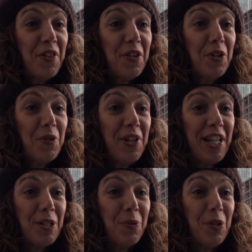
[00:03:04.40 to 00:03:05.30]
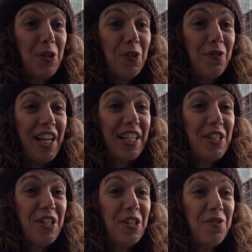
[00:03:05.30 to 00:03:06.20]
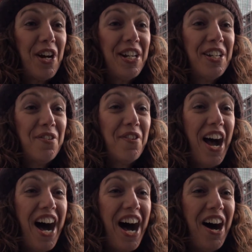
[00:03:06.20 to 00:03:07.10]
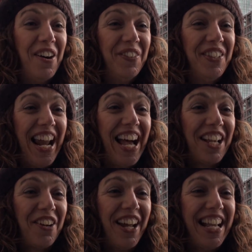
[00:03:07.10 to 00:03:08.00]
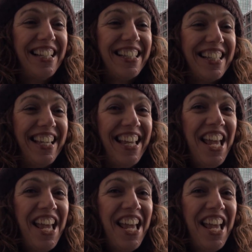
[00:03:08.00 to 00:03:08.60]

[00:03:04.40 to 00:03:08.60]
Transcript: the Greeks will sort of like start running around like crazy.